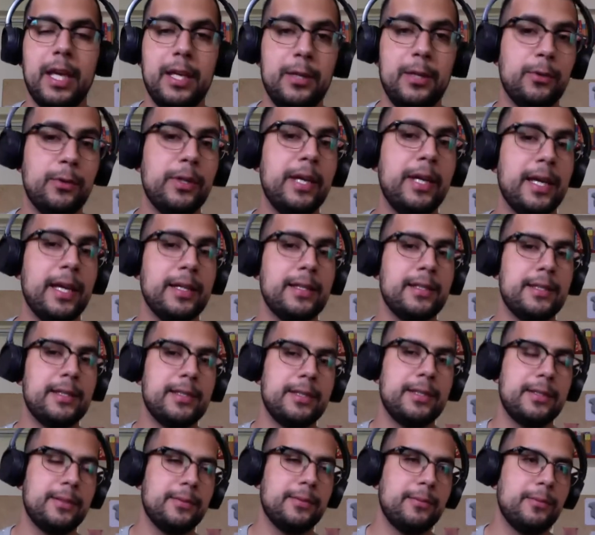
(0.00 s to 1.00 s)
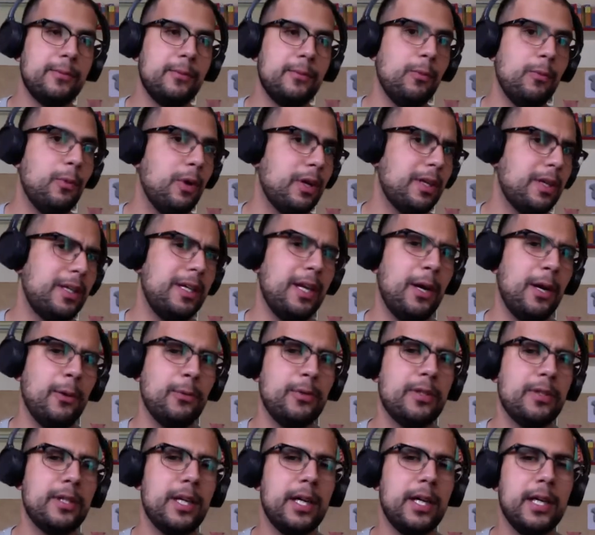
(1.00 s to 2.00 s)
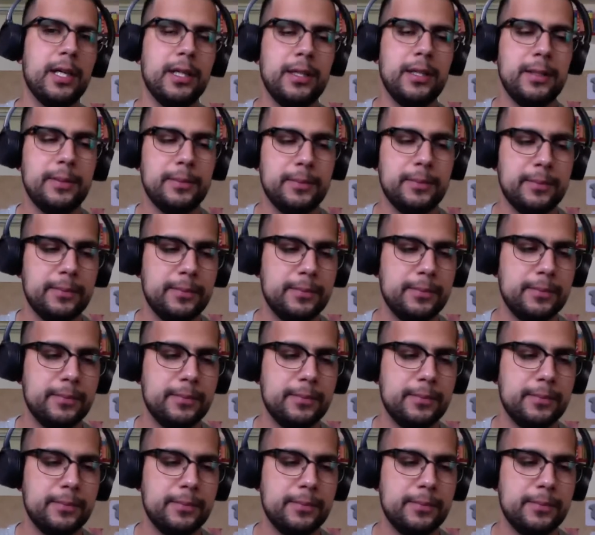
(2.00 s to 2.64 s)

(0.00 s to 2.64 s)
Can you guess what nouns are?